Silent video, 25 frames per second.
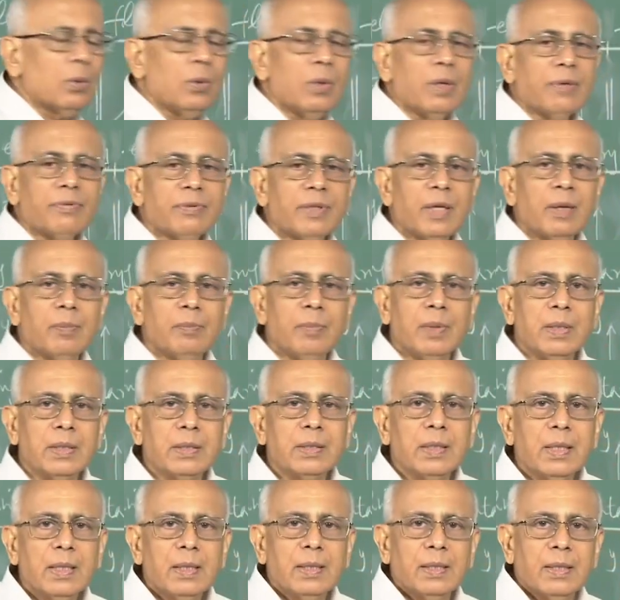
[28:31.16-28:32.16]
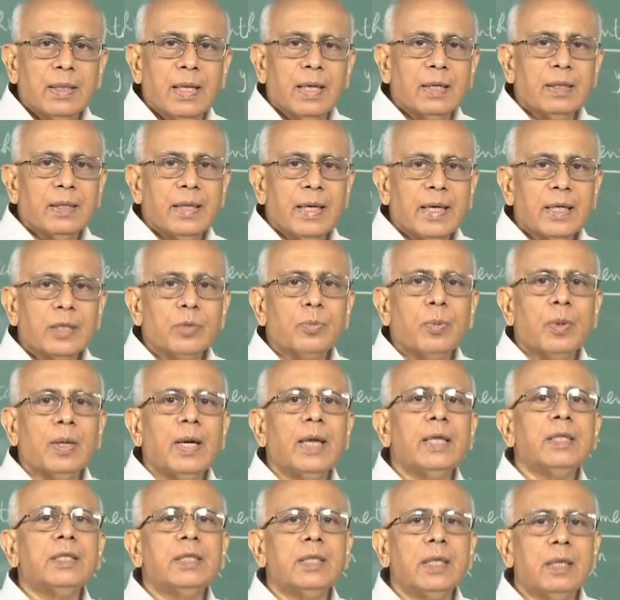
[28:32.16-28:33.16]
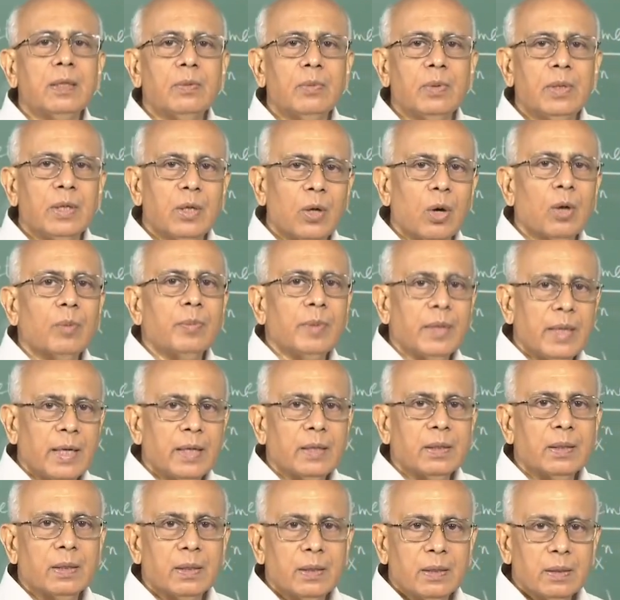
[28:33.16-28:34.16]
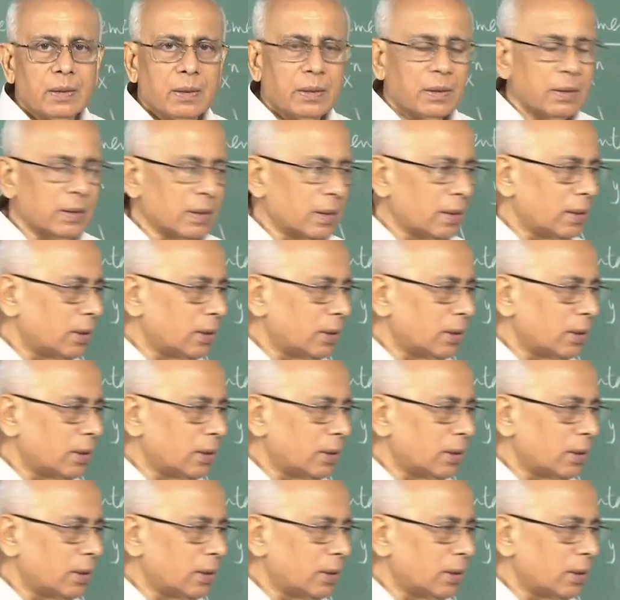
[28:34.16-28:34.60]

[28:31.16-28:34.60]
rule of thumb is that the exponential will dominate the